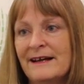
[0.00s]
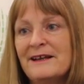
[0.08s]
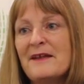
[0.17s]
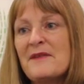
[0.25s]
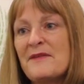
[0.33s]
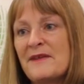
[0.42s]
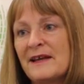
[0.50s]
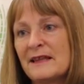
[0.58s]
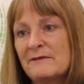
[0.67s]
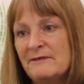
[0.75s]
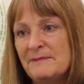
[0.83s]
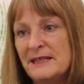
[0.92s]
Another thing
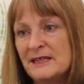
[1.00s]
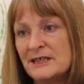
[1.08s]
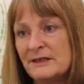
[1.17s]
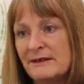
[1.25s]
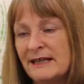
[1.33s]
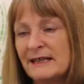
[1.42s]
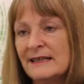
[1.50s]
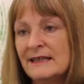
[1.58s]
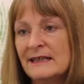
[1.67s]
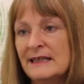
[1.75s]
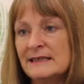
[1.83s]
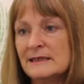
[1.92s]
that we've been doing
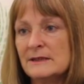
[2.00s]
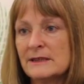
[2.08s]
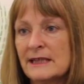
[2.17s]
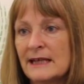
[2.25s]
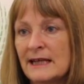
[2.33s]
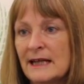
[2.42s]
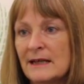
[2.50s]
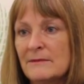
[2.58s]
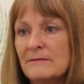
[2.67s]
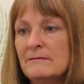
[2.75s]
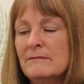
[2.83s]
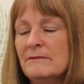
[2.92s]
is looking
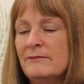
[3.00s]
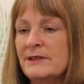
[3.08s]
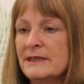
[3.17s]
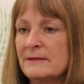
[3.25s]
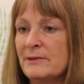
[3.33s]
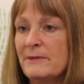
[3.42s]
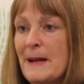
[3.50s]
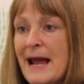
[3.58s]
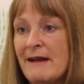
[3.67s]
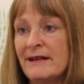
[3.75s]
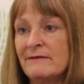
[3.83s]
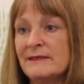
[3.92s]
at
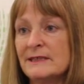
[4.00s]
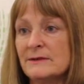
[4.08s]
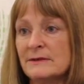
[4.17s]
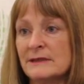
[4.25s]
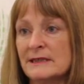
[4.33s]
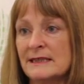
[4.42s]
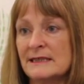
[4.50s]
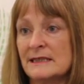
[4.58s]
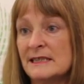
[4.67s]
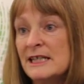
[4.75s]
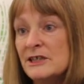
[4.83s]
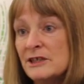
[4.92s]
preparing resources,
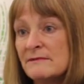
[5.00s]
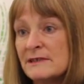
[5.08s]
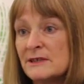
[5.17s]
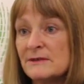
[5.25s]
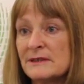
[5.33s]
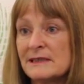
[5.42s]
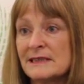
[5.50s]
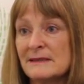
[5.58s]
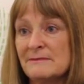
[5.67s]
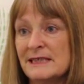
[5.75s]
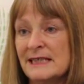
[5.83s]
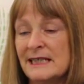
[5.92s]
teaching resources
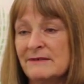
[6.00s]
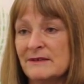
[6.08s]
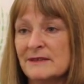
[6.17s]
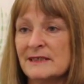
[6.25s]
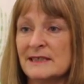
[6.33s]
and materials